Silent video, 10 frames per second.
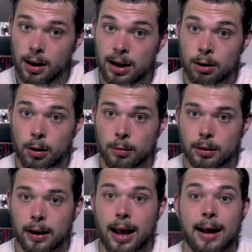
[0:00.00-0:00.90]
a little
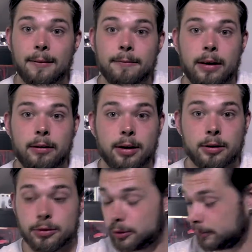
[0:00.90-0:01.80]
moment. There it
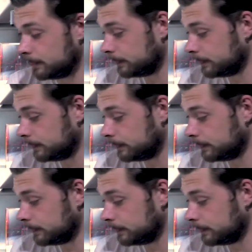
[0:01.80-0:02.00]
goes.